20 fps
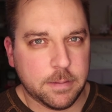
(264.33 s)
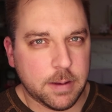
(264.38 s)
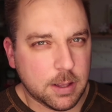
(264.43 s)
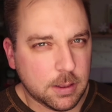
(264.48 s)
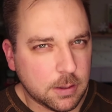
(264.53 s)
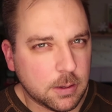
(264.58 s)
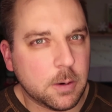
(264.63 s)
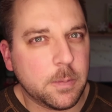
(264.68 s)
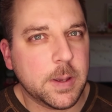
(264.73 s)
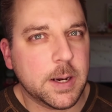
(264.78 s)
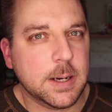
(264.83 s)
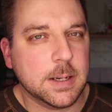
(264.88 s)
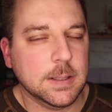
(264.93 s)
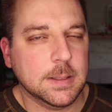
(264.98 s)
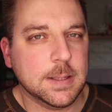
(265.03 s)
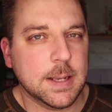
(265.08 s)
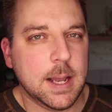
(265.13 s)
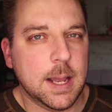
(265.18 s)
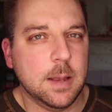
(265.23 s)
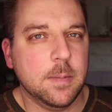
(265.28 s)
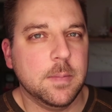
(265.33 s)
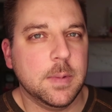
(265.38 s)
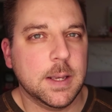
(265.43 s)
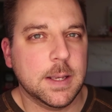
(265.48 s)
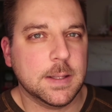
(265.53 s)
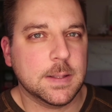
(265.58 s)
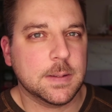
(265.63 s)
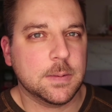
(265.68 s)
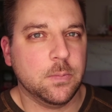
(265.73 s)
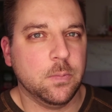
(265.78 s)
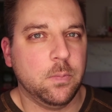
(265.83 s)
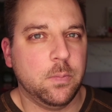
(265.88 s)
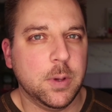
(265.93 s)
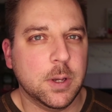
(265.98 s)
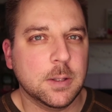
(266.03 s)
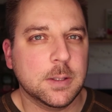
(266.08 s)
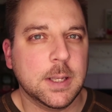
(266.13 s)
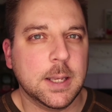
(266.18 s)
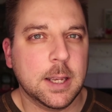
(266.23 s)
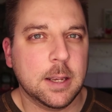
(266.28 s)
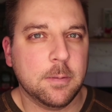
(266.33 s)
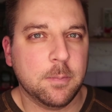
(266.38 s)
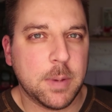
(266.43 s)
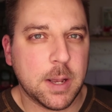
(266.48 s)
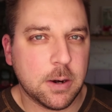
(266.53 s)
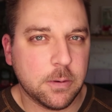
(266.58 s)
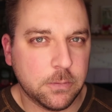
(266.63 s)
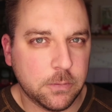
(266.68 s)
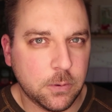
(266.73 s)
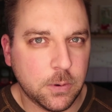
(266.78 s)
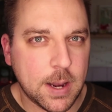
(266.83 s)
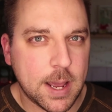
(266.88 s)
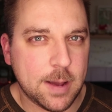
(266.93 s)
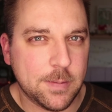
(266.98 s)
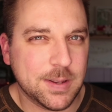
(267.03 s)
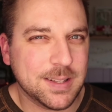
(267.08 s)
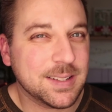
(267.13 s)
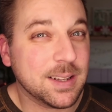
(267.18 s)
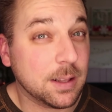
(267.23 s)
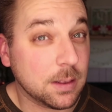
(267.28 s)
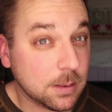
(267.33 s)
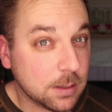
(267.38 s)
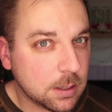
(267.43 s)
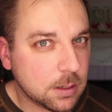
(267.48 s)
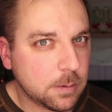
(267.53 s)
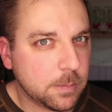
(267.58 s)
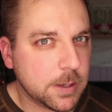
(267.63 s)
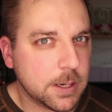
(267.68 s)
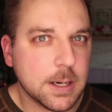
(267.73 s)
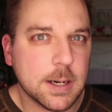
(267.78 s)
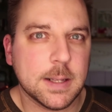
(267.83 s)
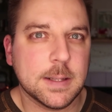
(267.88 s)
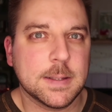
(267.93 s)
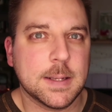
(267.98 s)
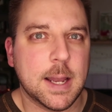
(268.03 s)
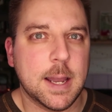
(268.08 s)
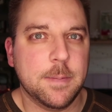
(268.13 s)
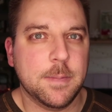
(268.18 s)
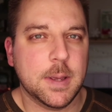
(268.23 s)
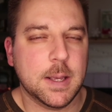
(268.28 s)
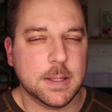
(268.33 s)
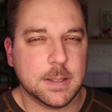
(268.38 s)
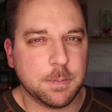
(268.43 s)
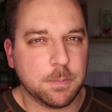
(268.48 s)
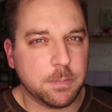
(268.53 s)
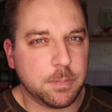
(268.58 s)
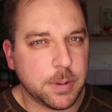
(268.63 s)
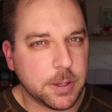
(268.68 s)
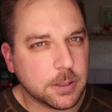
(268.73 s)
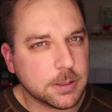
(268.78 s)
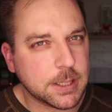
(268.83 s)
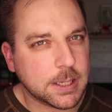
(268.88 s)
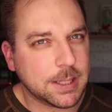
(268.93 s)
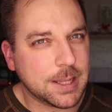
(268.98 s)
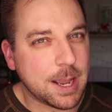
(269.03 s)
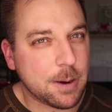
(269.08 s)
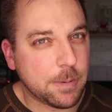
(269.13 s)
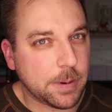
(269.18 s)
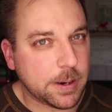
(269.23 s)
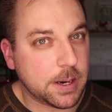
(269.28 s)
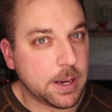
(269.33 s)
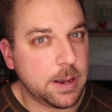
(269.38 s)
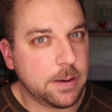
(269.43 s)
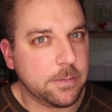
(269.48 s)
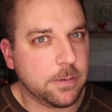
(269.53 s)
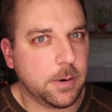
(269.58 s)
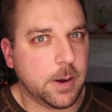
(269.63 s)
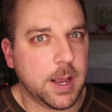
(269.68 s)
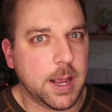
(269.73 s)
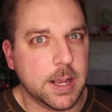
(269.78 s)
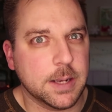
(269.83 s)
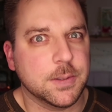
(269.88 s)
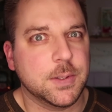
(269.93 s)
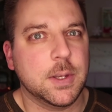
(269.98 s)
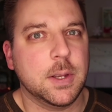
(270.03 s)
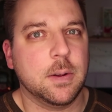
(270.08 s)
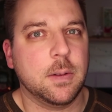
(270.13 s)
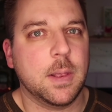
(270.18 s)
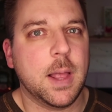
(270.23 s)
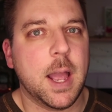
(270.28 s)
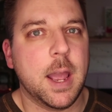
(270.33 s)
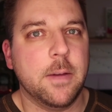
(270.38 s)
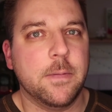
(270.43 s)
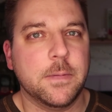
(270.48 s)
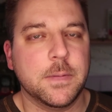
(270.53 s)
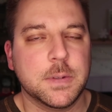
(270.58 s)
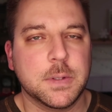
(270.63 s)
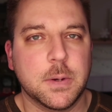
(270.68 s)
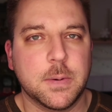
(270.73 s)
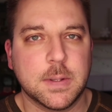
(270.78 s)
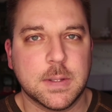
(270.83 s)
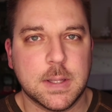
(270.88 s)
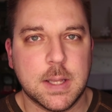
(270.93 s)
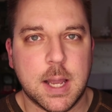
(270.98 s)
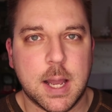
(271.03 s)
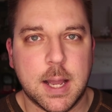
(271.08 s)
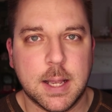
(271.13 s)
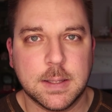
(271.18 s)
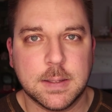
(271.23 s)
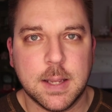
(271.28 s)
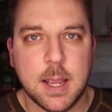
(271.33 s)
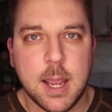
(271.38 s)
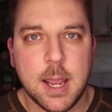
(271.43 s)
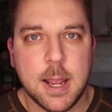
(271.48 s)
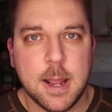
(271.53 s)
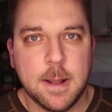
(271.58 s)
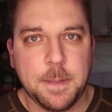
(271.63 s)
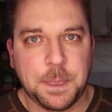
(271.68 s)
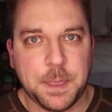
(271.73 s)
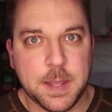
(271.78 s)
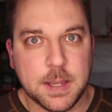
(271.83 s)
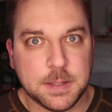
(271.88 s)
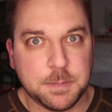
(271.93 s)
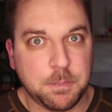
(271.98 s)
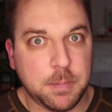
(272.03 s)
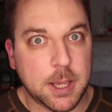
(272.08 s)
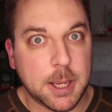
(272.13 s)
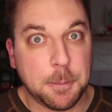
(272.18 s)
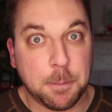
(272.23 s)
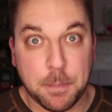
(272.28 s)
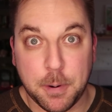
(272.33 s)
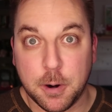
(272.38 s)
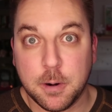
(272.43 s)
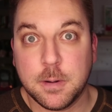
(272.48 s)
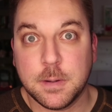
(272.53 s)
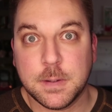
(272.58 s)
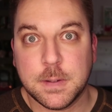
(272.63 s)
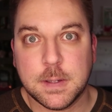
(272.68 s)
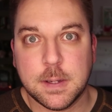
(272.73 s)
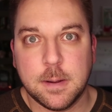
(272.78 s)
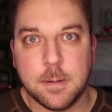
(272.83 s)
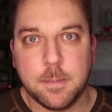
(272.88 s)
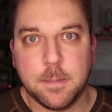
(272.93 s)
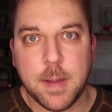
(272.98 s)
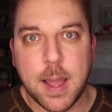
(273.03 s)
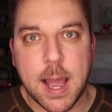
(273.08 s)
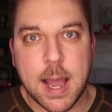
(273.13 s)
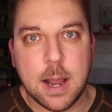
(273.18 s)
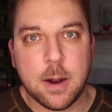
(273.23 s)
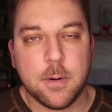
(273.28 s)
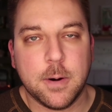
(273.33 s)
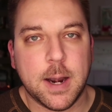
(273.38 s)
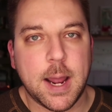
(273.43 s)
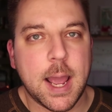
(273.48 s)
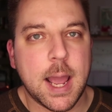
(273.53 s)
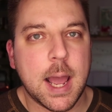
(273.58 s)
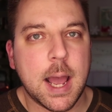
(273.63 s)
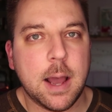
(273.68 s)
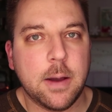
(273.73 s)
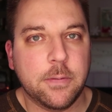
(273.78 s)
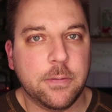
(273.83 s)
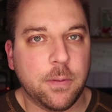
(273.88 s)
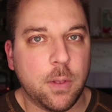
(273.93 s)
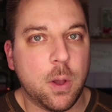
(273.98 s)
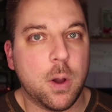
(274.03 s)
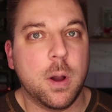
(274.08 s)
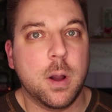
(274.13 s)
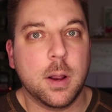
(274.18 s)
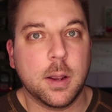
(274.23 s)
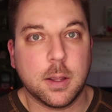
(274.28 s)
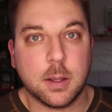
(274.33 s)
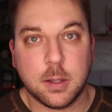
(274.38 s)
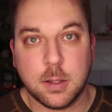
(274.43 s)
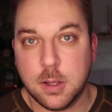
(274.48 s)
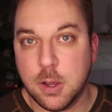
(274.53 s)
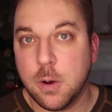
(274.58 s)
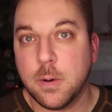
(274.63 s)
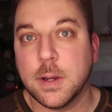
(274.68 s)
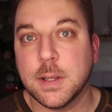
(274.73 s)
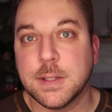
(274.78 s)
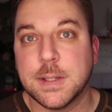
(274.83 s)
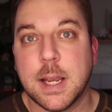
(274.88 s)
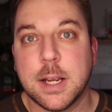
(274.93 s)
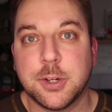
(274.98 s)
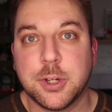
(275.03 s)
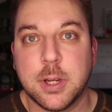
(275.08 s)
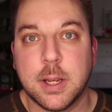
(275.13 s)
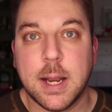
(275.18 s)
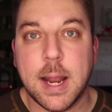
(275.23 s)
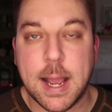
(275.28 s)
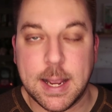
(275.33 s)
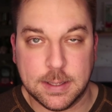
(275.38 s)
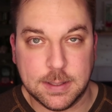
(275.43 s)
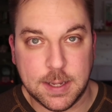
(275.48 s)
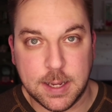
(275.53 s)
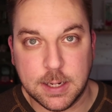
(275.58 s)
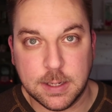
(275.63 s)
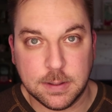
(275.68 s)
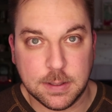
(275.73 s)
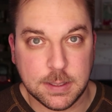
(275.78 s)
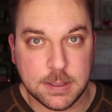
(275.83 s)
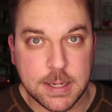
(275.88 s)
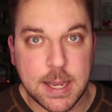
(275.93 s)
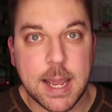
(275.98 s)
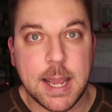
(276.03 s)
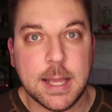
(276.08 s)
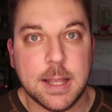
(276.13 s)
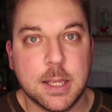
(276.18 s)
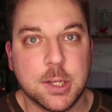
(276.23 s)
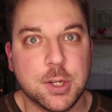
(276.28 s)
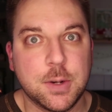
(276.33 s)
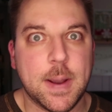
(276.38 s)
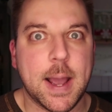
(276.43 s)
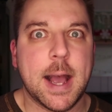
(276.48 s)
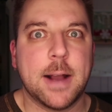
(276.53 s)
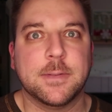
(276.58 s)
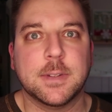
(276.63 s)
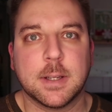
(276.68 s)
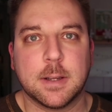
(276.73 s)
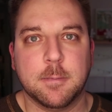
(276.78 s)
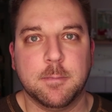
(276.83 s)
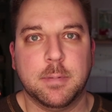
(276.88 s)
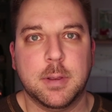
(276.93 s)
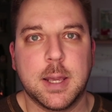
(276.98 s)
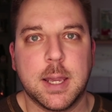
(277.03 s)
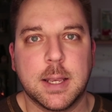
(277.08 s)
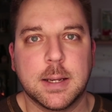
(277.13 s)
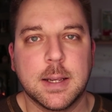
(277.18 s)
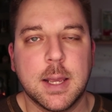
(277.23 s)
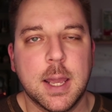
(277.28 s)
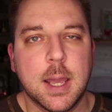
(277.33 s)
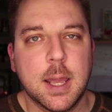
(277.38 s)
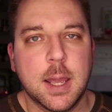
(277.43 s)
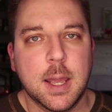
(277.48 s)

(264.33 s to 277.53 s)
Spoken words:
a little bit at a time. It's building better food habits a little bit at a time. It's building that recovery into your life, so it's not this big burdensome hour-and-a-half long yoga session at the end of the day that you have to complete.